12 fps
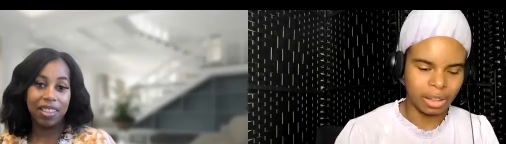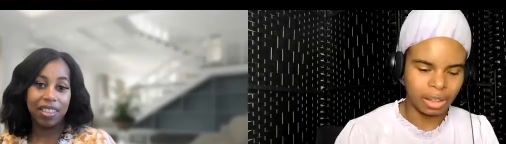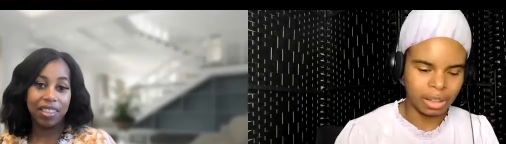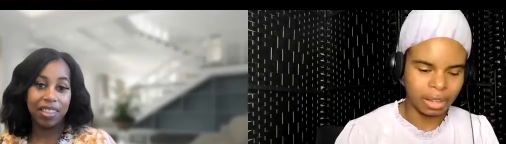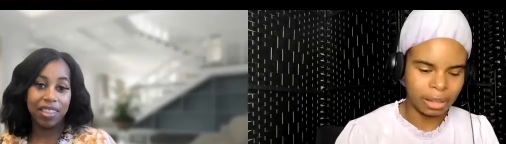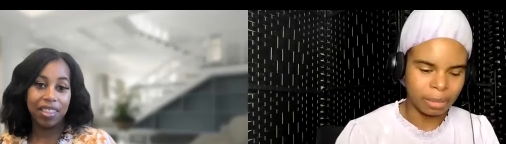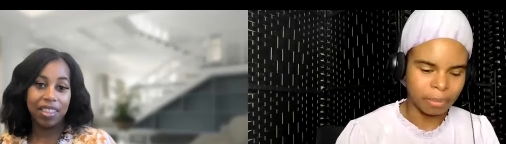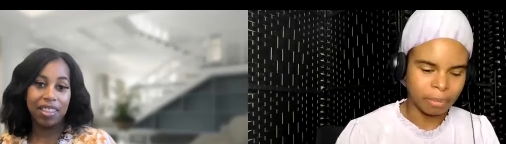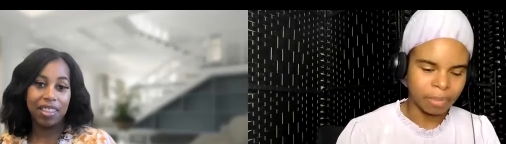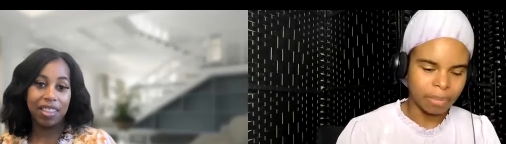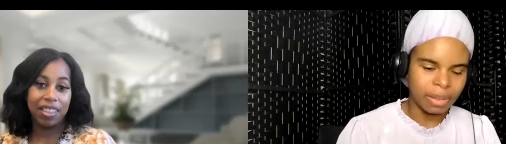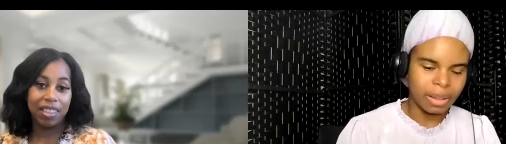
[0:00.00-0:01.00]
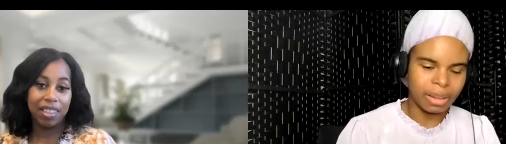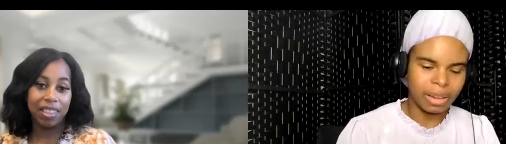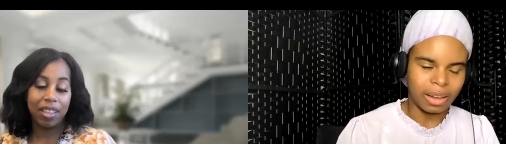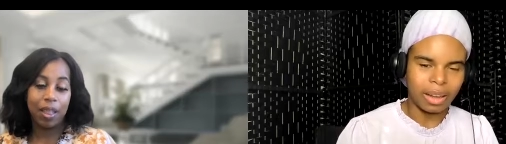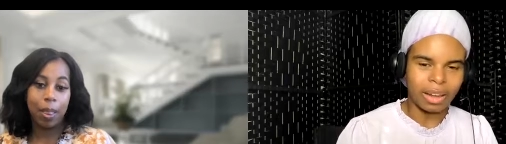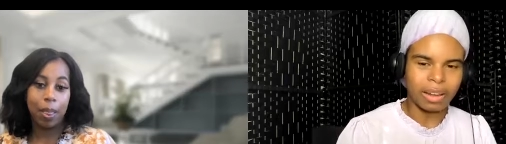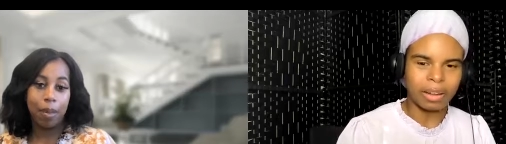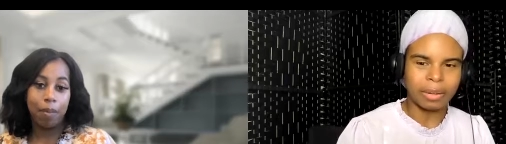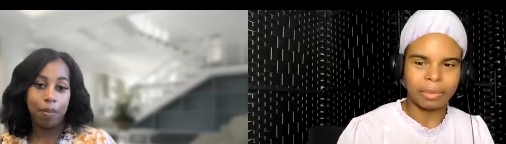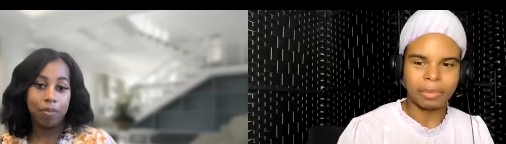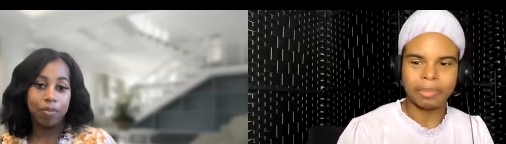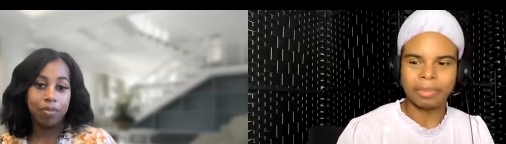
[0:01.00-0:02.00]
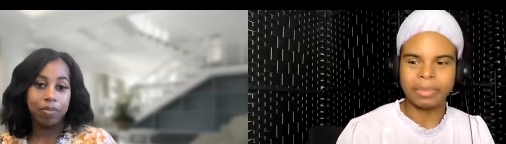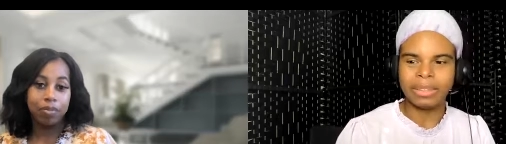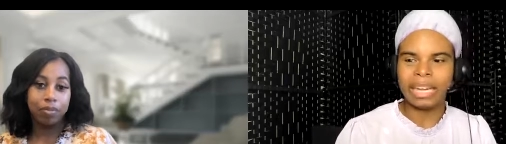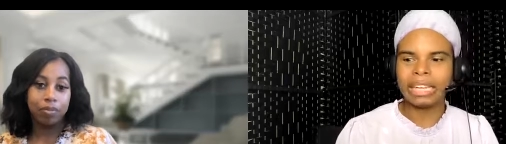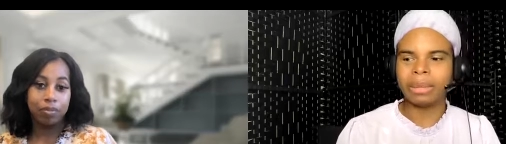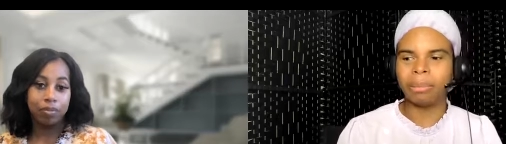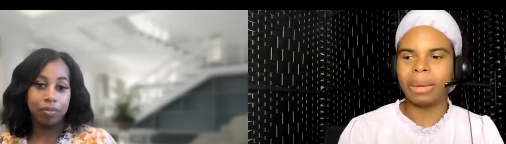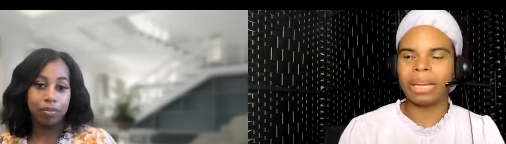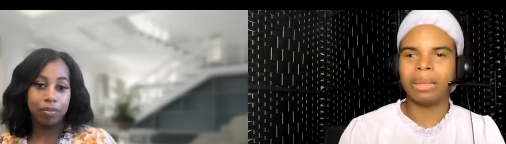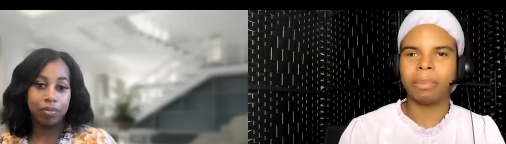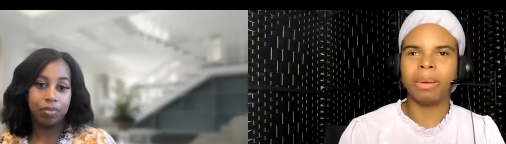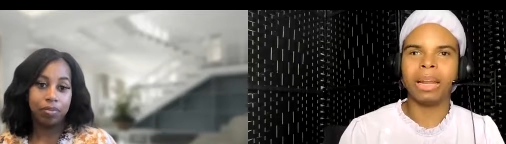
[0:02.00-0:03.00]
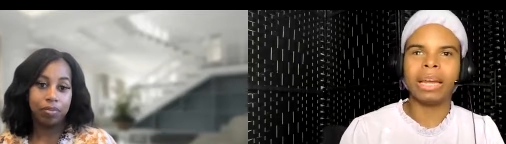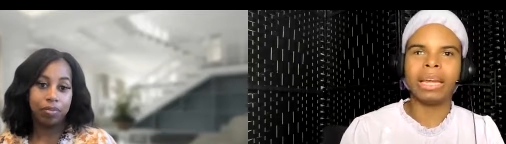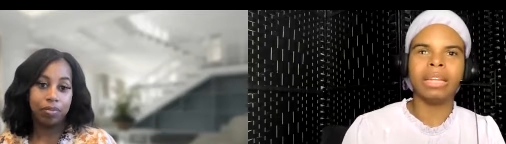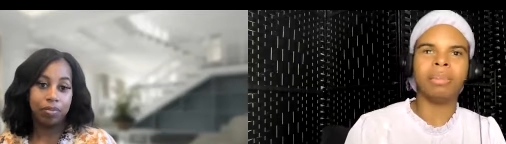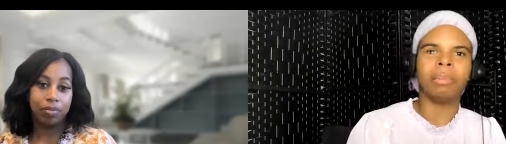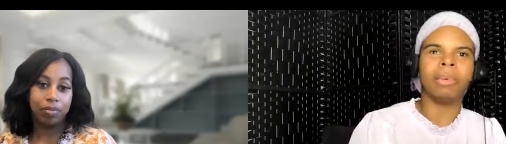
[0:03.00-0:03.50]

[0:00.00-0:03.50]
Speaker 1: the um, next best place.